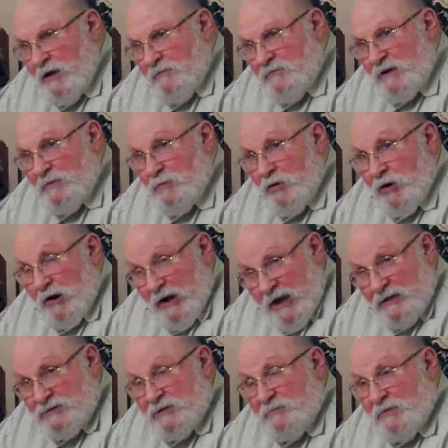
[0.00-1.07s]
free moral
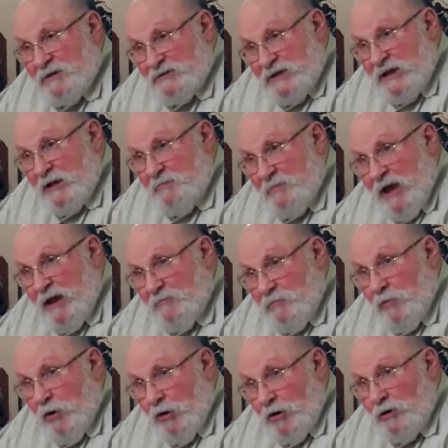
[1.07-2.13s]
agent means he can make
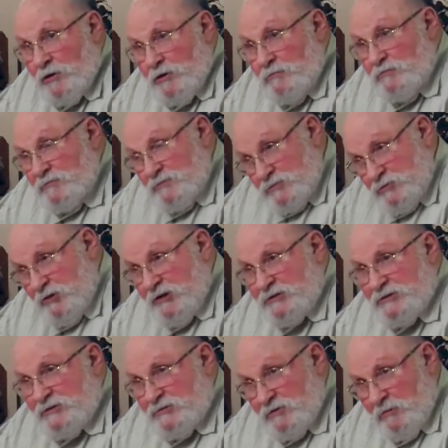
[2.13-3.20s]
moral
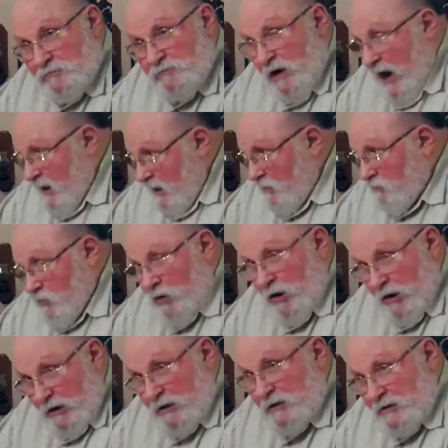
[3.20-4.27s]
choices of right and
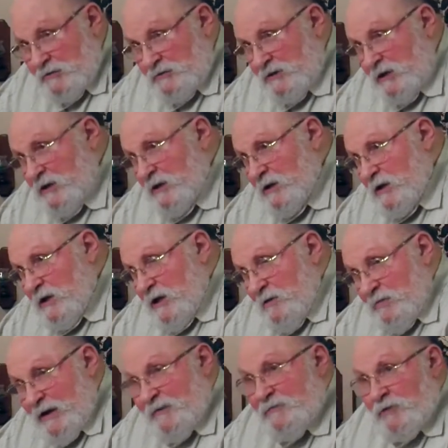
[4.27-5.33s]
wrong, see?
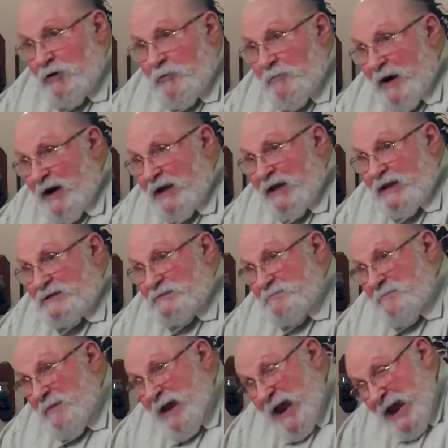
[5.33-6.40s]
But if nobody is
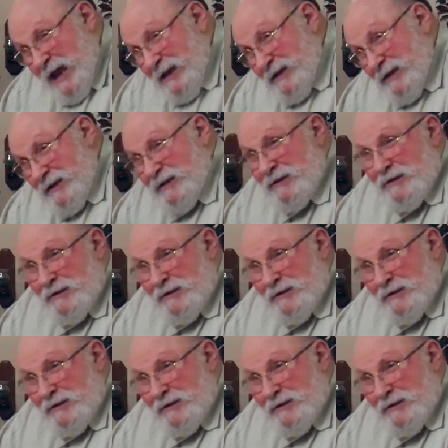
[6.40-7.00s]
made,